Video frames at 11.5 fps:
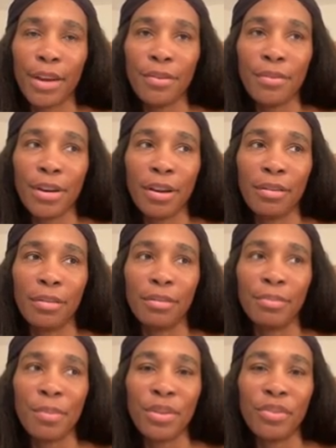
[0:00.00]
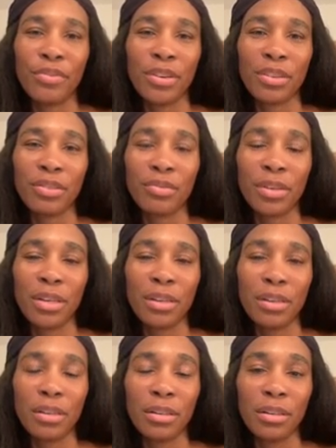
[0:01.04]
I don't know. Maybe the first
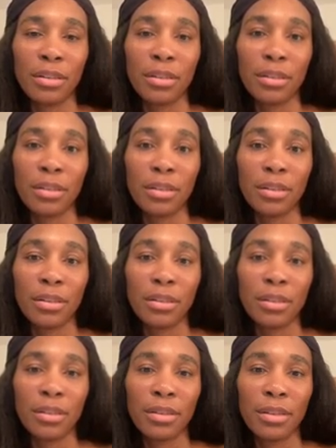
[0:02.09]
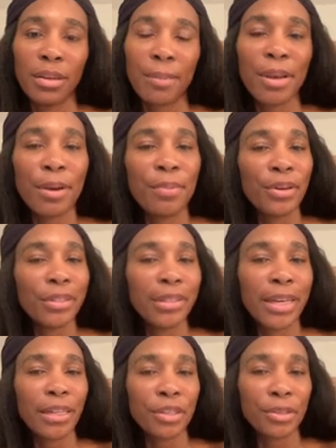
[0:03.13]
one? I'm not a
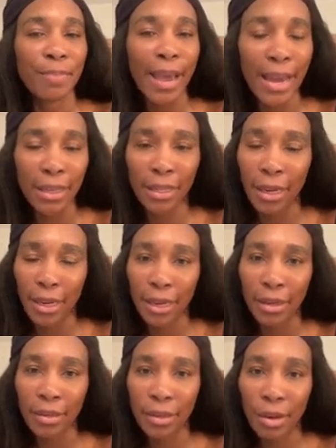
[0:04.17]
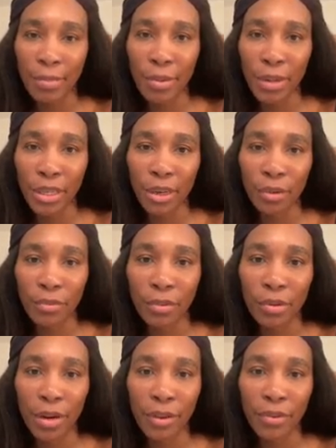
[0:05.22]
person that looks back a lot, so I'm always looking
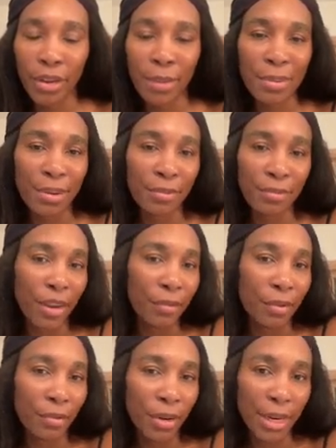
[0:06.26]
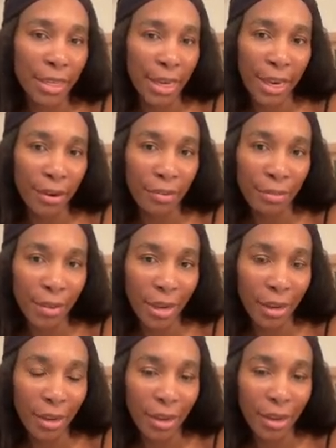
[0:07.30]
forward. I feel like my favorite one is ahead of
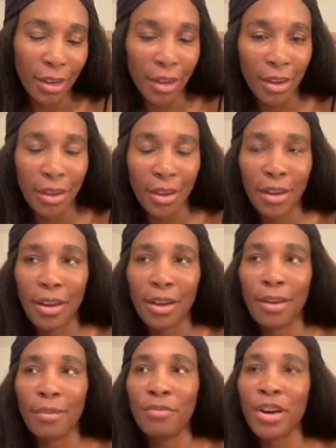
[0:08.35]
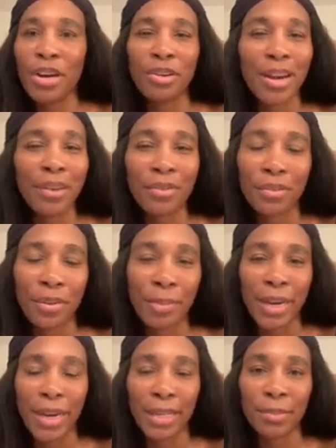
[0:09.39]
me. I'm very grateful for
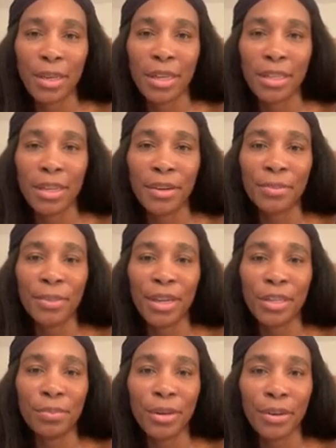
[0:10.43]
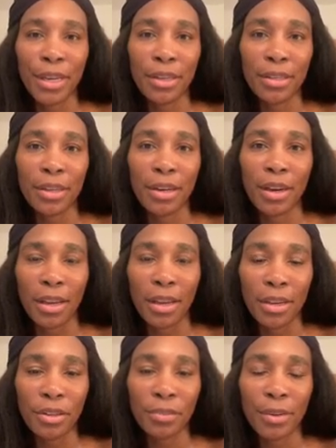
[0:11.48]
the past because it gives me experience and
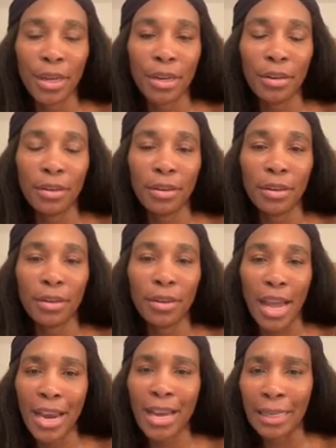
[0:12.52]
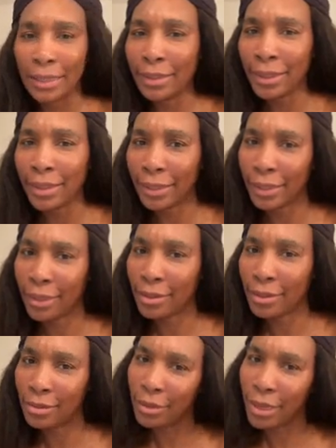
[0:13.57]
knowledge, but I gotta
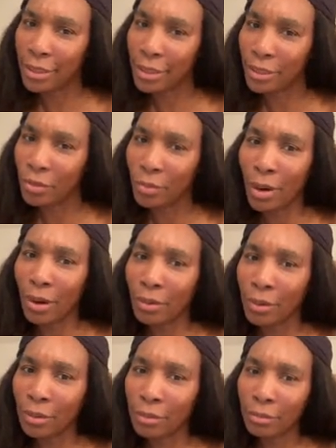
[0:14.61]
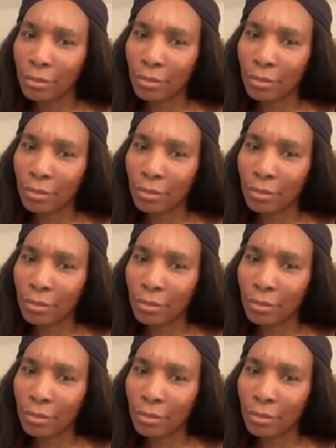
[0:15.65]
get to tomorrow,